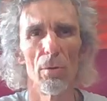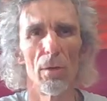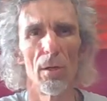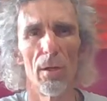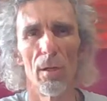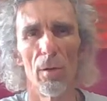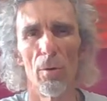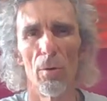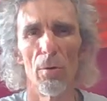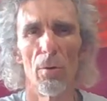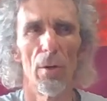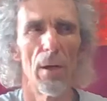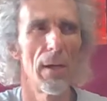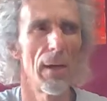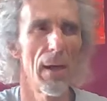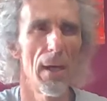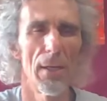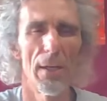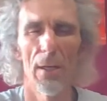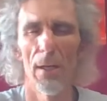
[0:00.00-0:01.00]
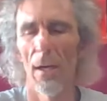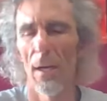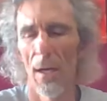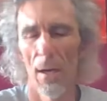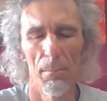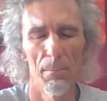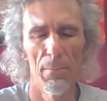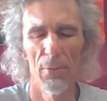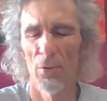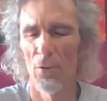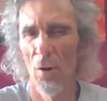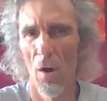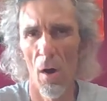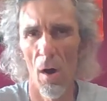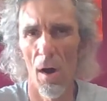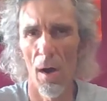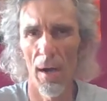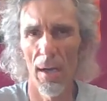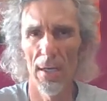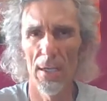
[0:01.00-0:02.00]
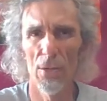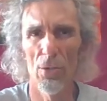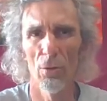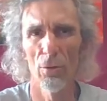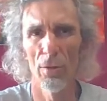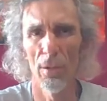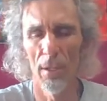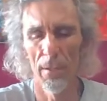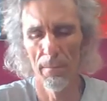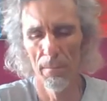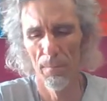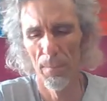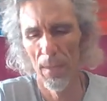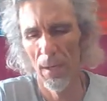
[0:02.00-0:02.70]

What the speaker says: a prize or a